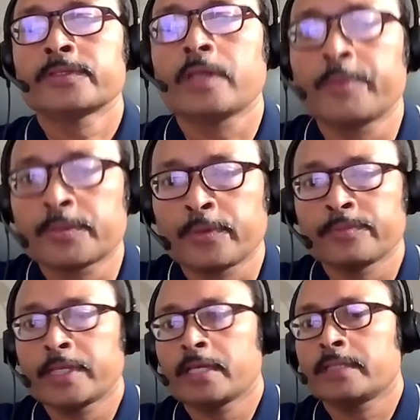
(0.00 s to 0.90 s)
So apart
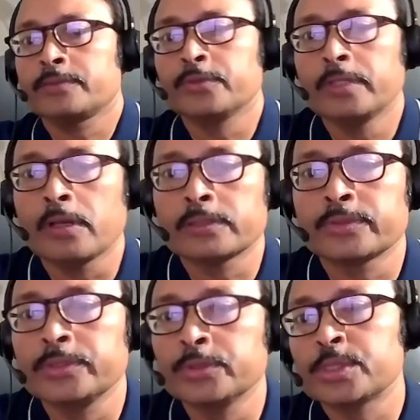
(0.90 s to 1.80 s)
from that, we'll
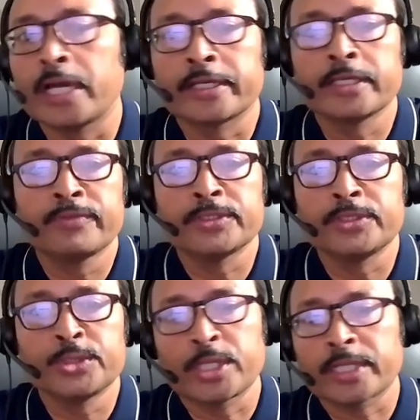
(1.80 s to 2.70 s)
also use Hugging Face
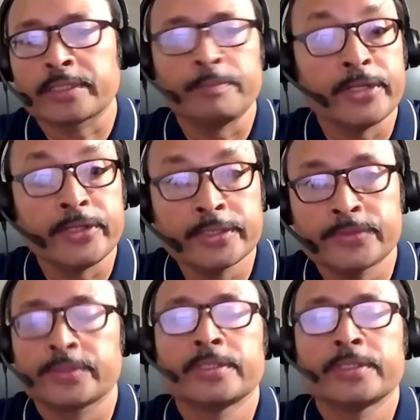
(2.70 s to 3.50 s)
instruct embeddings